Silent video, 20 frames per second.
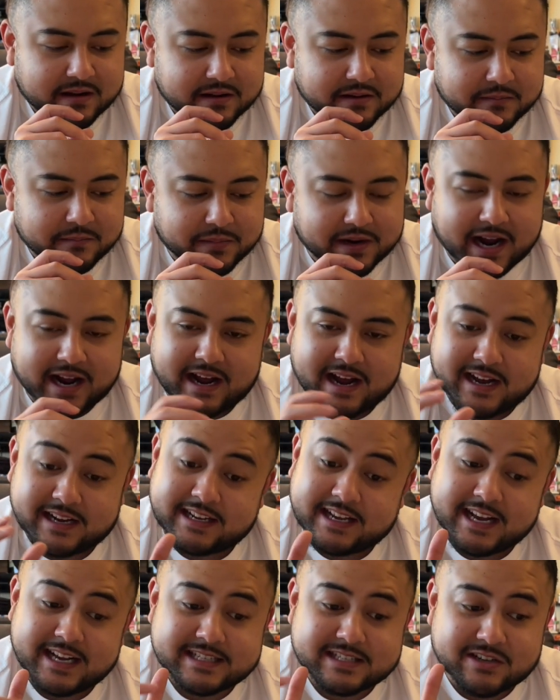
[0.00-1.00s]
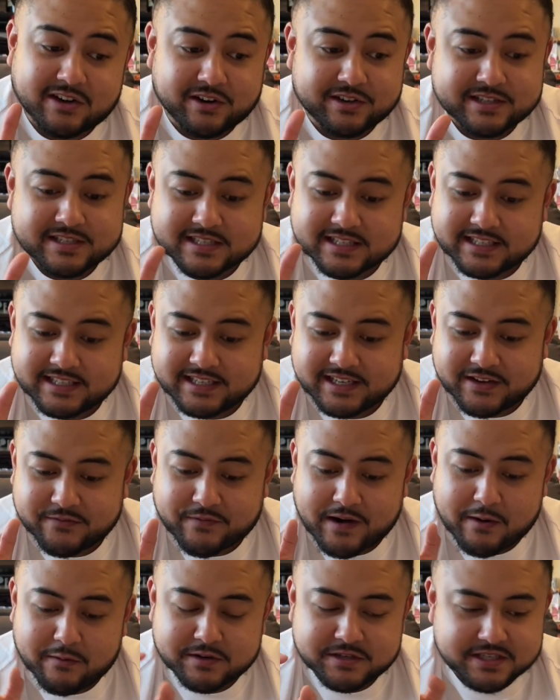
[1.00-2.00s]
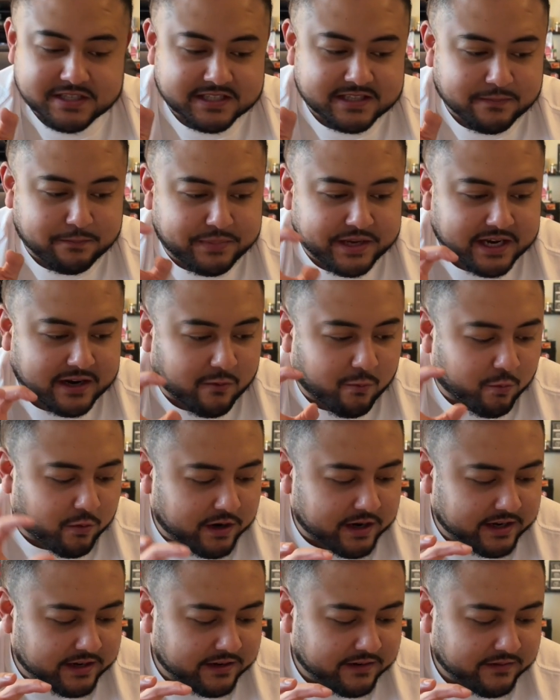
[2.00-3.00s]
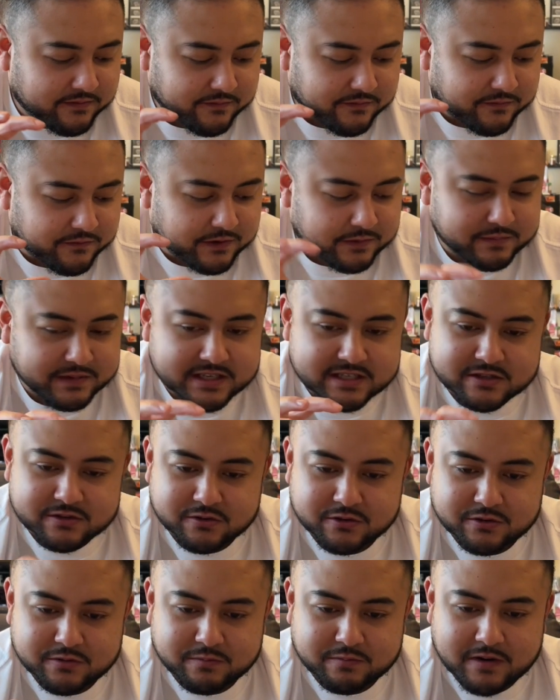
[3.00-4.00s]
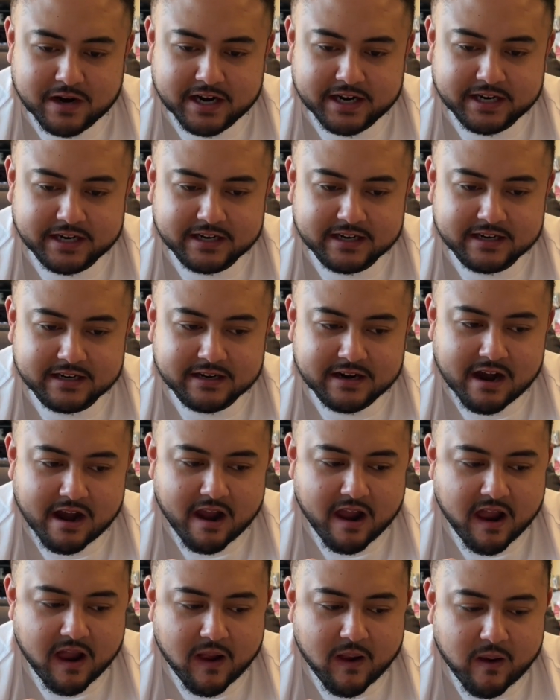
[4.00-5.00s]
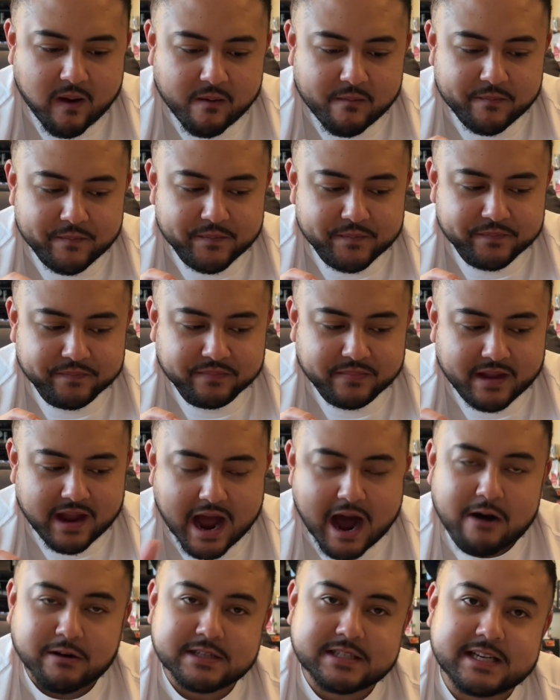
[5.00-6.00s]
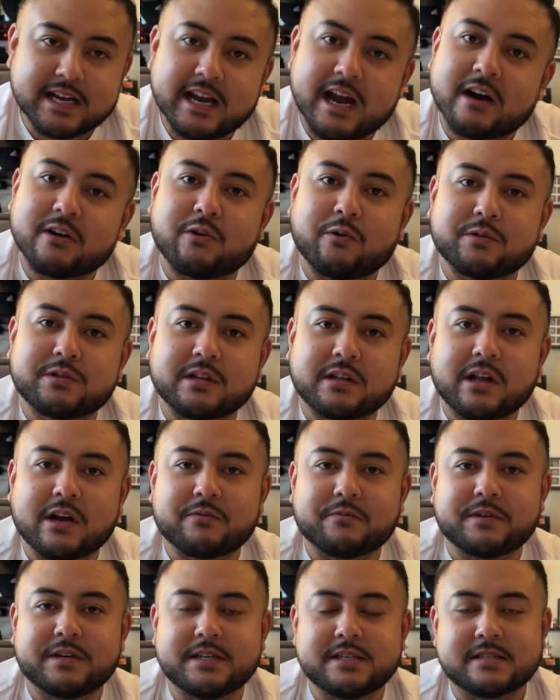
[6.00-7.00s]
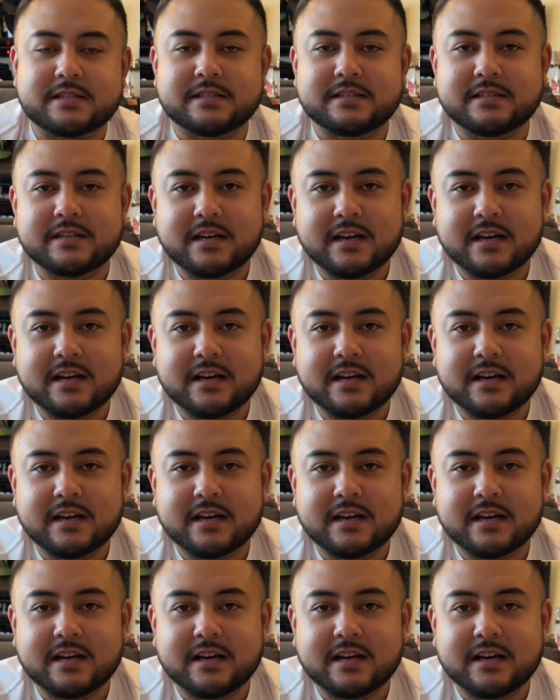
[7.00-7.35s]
But I guess, honestly, if I were just to pick one from this group right here, I would say I'll go with the Longanisa.